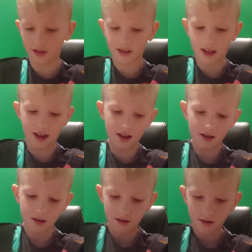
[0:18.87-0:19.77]
see.
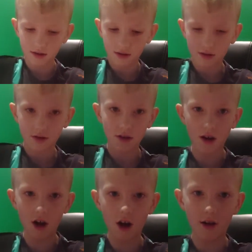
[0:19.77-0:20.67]

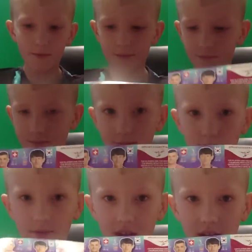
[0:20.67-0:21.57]
Um,
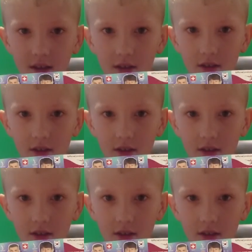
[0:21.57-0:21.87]
here.